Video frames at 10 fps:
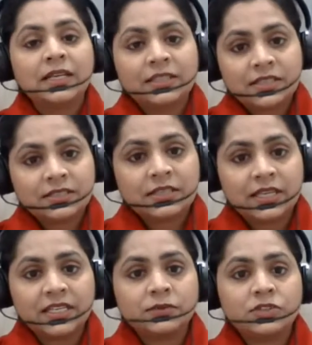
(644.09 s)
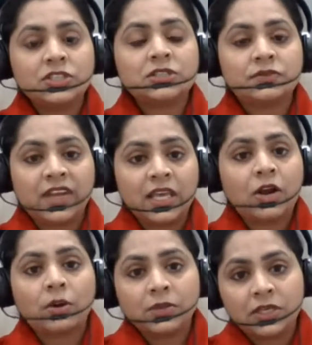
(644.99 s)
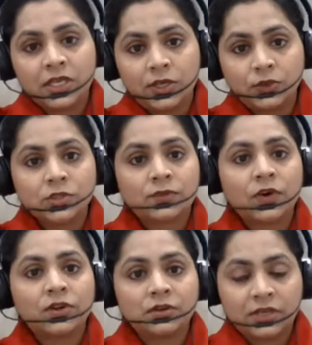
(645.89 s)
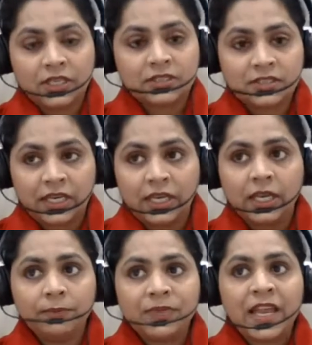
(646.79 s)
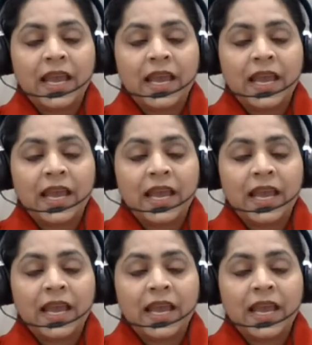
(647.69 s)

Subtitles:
This is the test which is very commonly used for hearing screening,